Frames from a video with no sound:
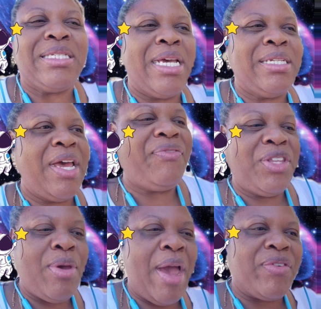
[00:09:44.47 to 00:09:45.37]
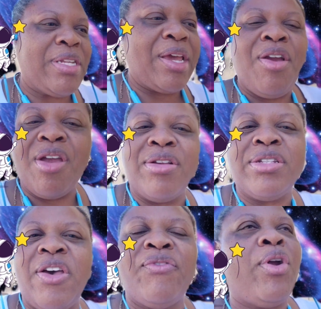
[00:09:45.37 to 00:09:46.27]
said, definitely you have to take care of
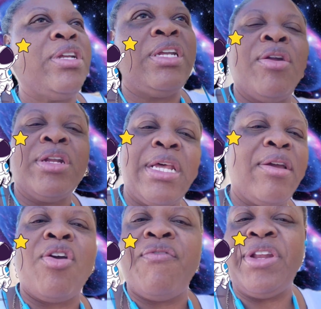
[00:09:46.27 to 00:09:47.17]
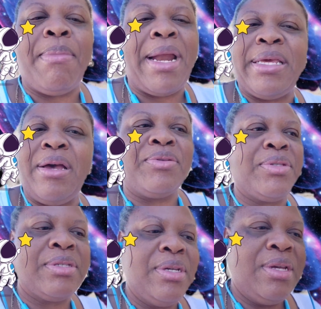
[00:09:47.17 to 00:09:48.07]
yourself in order, in order to take care of anybody
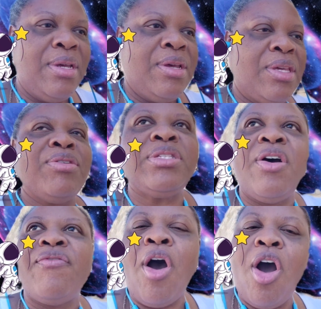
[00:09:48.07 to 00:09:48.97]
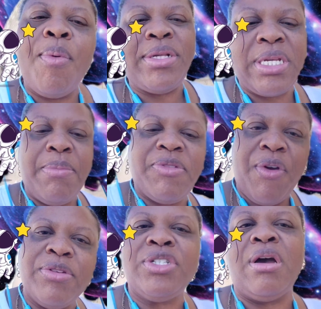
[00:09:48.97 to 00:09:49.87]
else. Yourself always comes
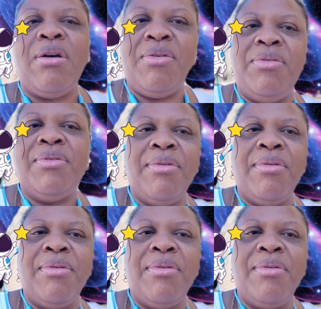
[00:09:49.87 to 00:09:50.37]
first, y'all